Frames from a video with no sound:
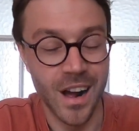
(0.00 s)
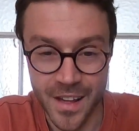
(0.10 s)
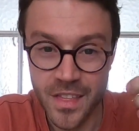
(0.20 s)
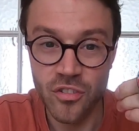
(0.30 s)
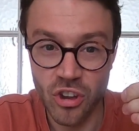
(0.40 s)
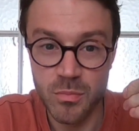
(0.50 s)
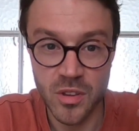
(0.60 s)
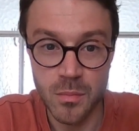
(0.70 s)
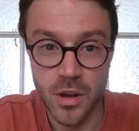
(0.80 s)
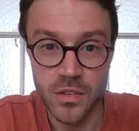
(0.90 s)
I think the
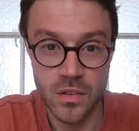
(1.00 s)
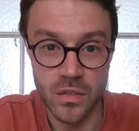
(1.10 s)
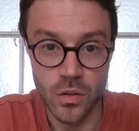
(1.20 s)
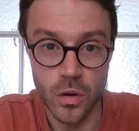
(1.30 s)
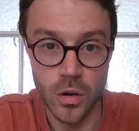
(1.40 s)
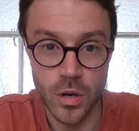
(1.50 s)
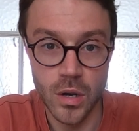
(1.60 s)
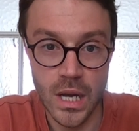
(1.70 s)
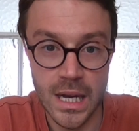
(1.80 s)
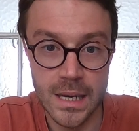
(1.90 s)
GMT Master's got
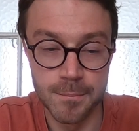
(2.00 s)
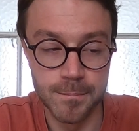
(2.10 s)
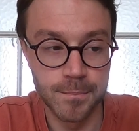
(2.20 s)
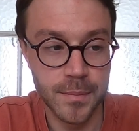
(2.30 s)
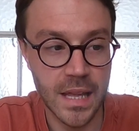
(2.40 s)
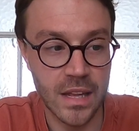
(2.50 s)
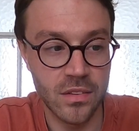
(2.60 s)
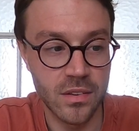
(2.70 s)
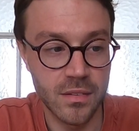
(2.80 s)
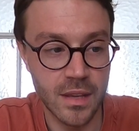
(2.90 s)

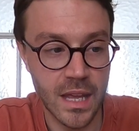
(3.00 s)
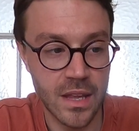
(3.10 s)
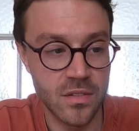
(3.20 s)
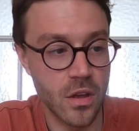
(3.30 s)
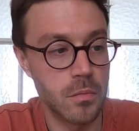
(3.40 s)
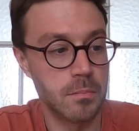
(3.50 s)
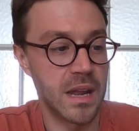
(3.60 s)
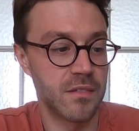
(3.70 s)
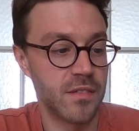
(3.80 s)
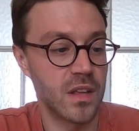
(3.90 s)
its own
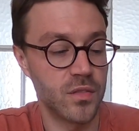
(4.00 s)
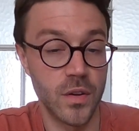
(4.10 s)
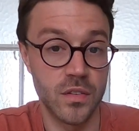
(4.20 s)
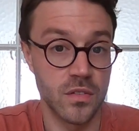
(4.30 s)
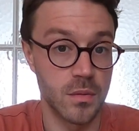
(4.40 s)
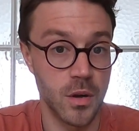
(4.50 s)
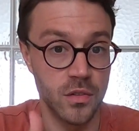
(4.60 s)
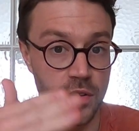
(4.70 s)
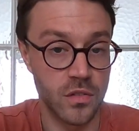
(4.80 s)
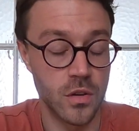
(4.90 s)
benefits versus the
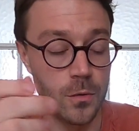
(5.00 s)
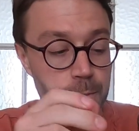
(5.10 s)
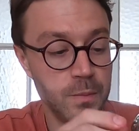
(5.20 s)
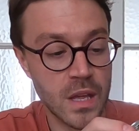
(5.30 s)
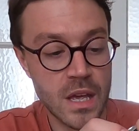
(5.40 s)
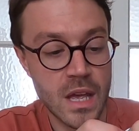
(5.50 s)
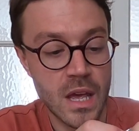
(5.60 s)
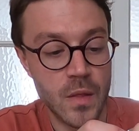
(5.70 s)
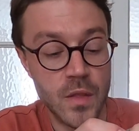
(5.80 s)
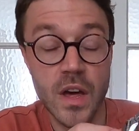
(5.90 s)
Master 2.
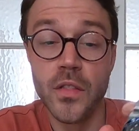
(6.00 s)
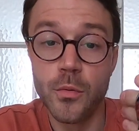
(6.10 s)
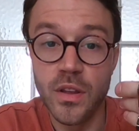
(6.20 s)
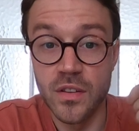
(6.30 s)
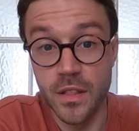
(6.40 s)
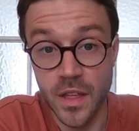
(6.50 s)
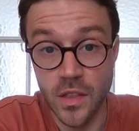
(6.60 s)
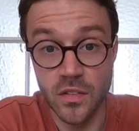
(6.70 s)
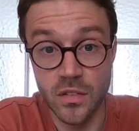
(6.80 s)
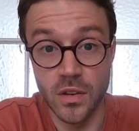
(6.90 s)
The other reason I
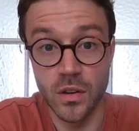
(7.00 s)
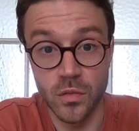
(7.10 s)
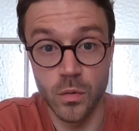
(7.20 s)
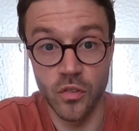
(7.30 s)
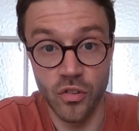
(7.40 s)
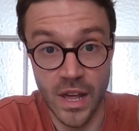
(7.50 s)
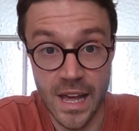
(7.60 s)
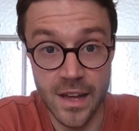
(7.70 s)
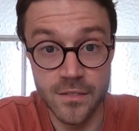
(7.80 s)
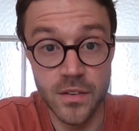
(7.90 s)
think this is a nice watch to
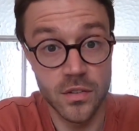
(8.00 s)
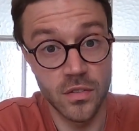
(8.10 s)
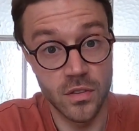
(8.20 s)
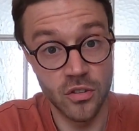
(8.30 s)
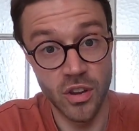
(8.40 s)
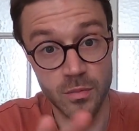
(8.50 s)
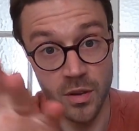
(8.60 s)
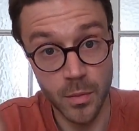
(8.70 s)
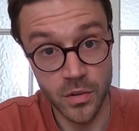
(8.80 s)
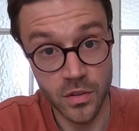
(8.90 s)
have versus the
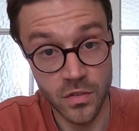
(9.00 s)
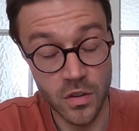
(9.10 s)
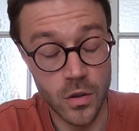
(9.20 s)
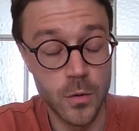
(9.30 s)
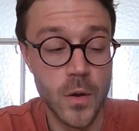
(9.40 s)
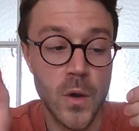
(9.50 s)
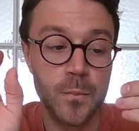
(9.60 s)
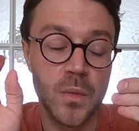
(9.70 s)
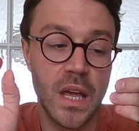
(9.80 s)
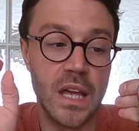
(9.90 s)
GMT Master 2
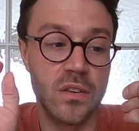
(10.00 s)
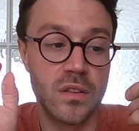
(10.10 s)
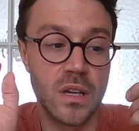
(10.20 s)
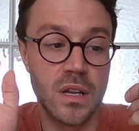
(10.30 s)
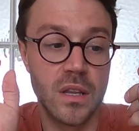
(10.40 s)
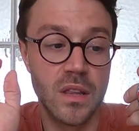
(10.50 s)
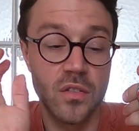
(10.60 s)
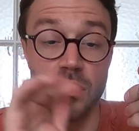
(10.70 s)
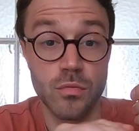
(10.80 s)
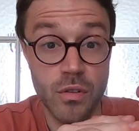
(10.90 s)
is that
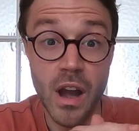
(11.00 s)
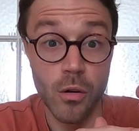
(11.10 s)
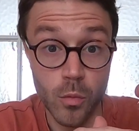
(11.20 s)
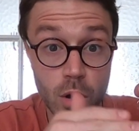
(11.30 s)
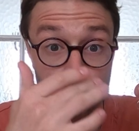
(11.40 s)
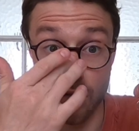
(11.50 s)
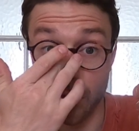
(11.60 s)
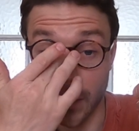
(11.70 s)
this is a rarer watch.